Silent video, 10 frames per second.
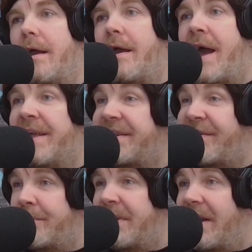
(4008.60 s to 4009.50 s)
Heading into
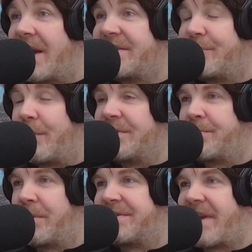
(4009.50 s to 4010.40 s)
the middle act of Once
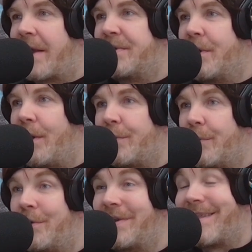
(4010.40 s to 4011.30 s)
Upon a Time in Hollywood,